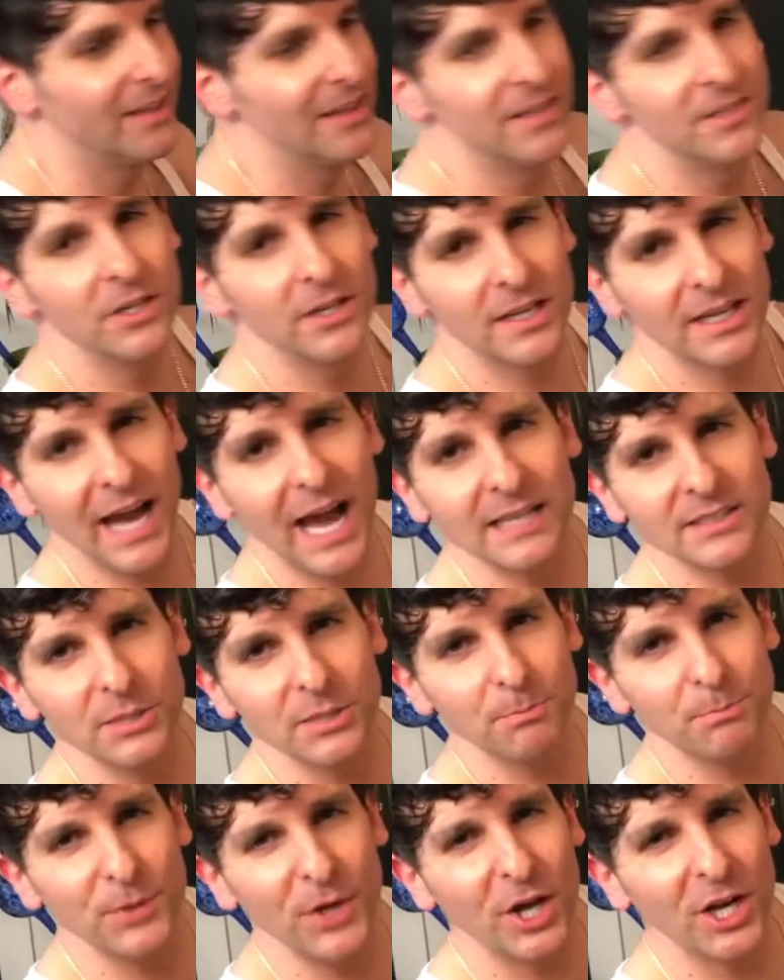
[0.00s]
You got to
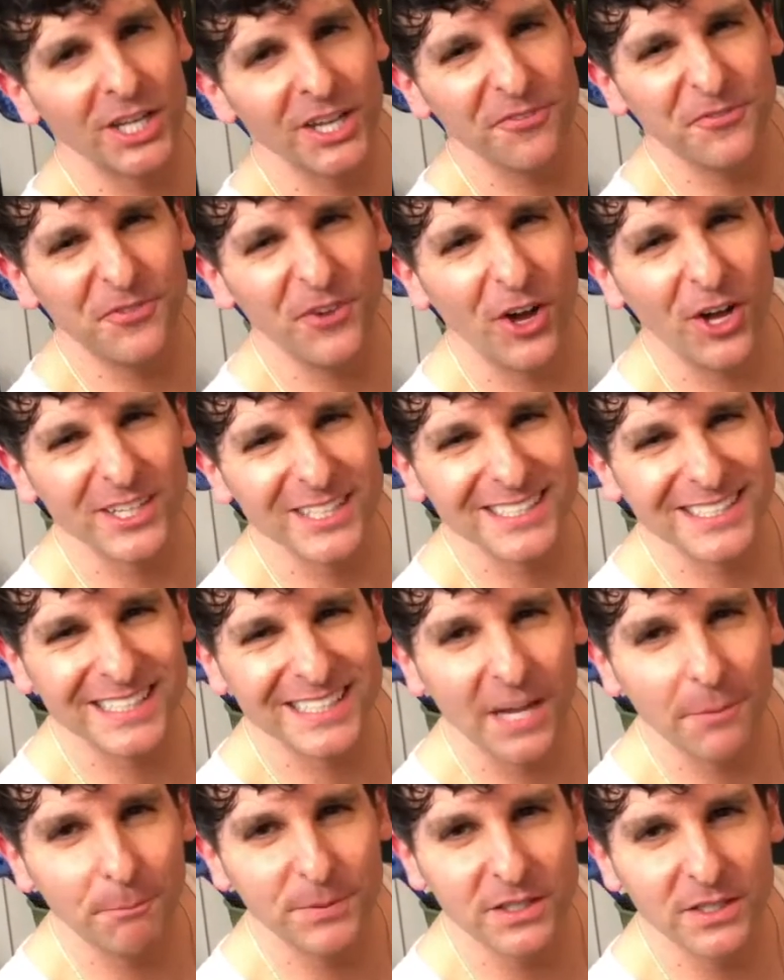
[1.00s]
bug it for
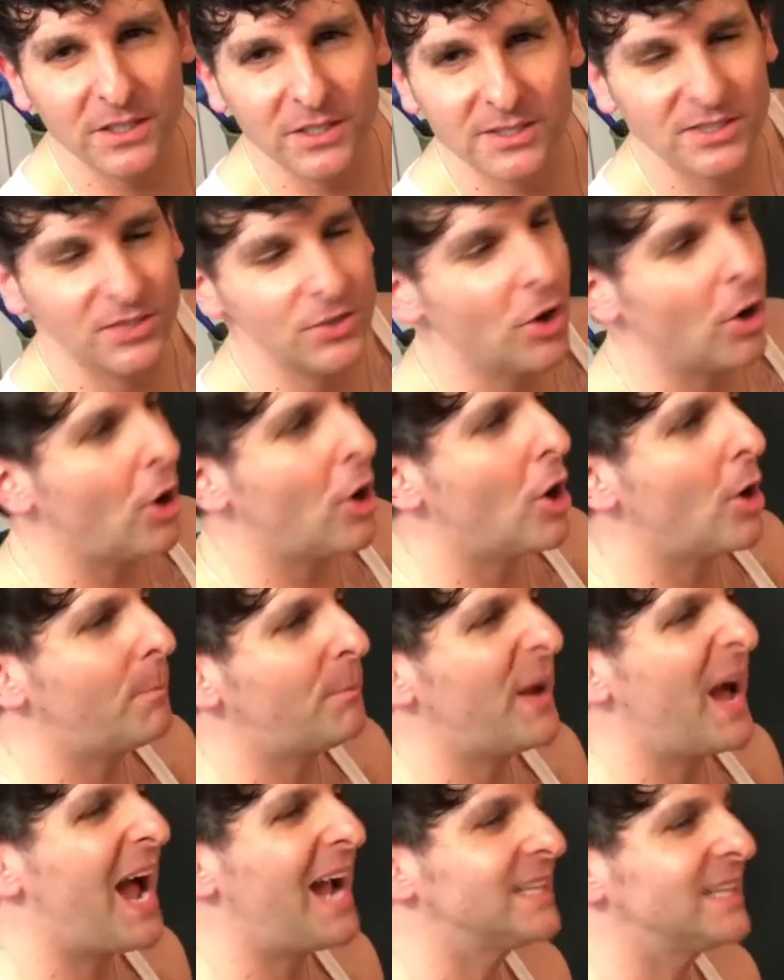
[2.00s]
yourself, because
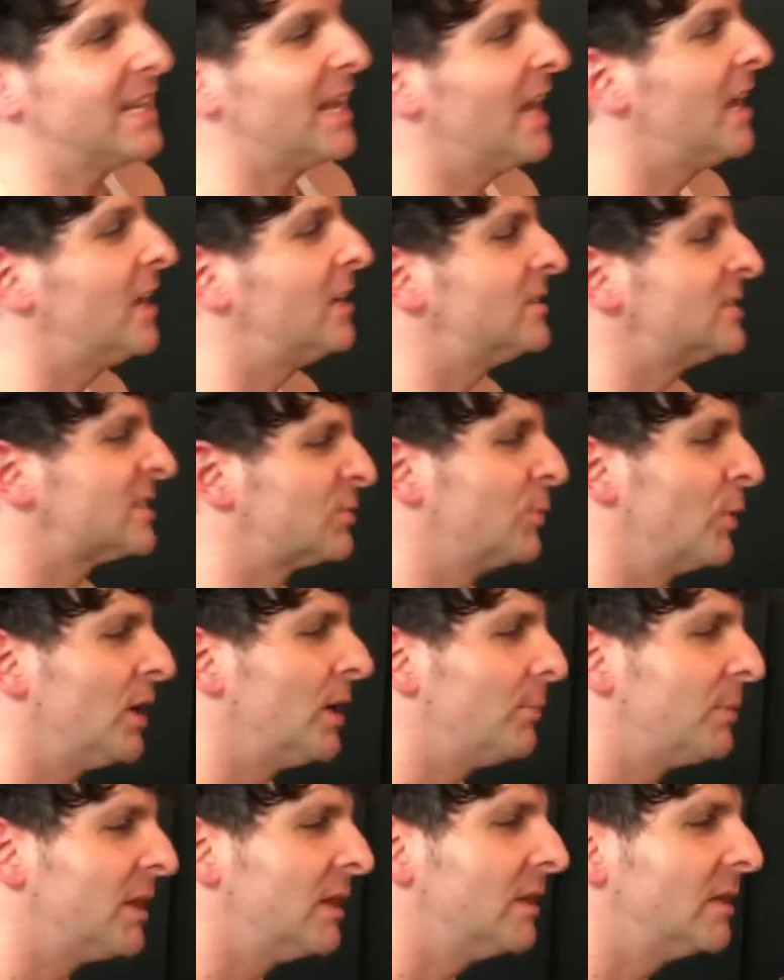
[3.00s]
nobody else will
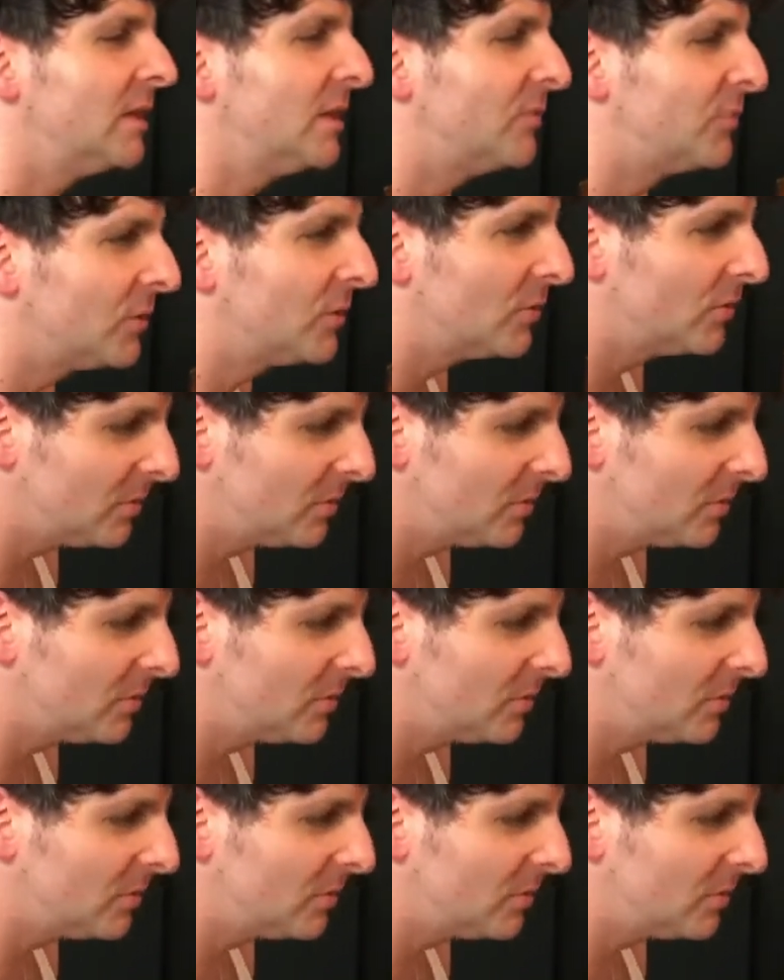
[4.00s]
believe you.